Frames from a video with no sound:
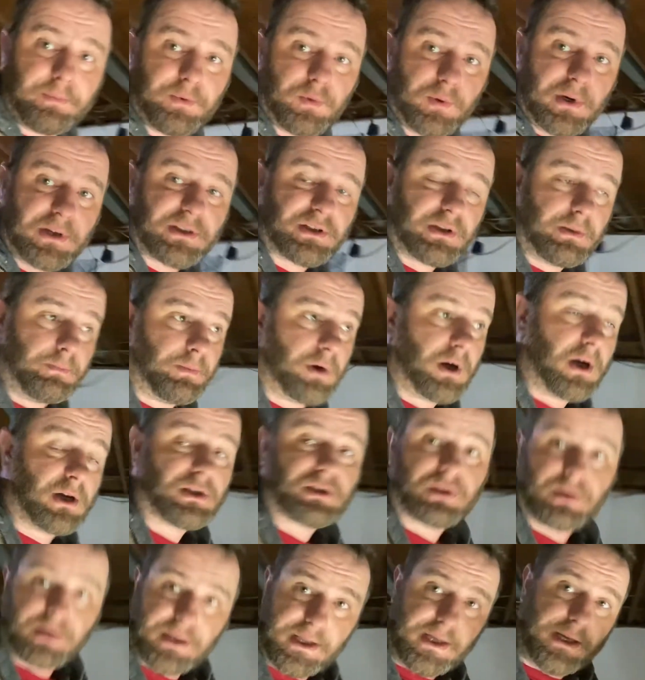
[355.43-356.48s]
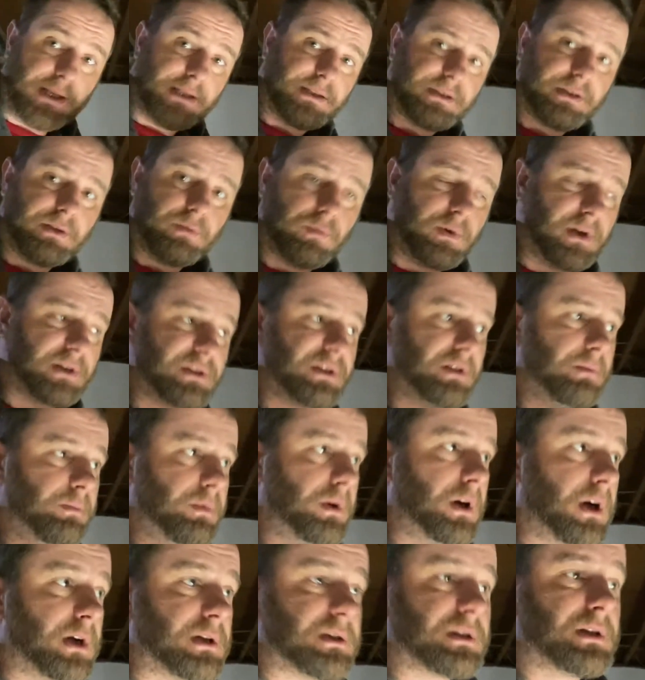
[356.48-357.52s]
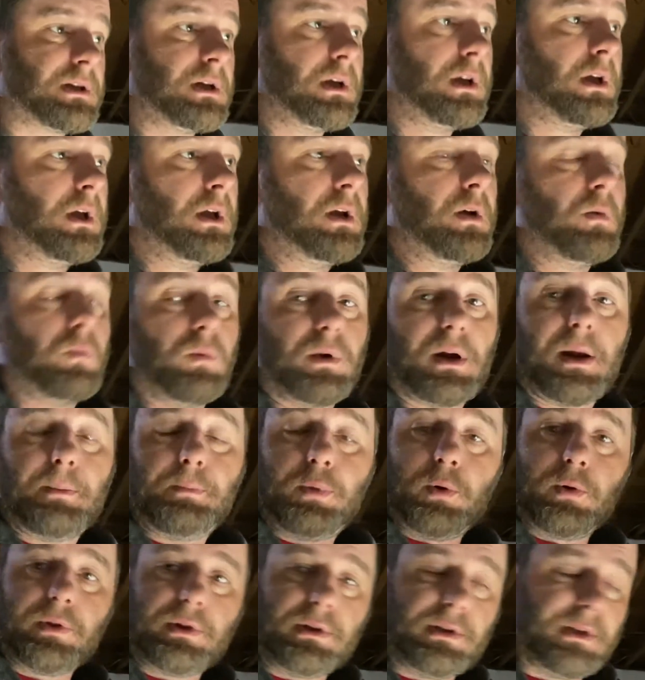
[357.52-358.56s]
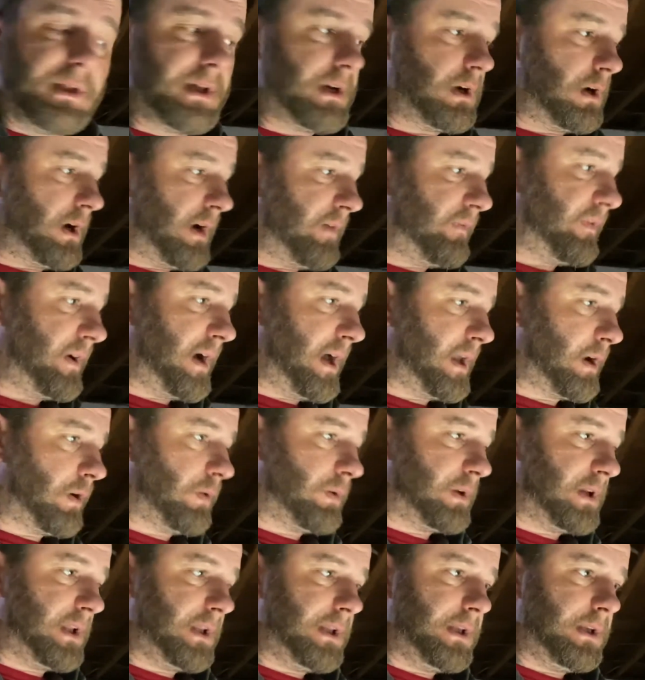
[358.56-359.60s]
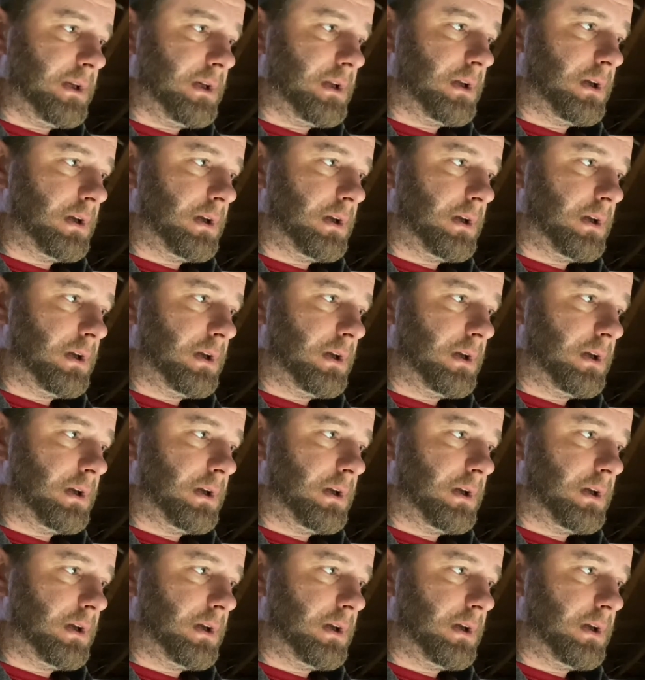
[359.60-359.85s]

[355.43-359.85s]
rest of the box or getting into the rest of the box. When I pull the lid off, I don't need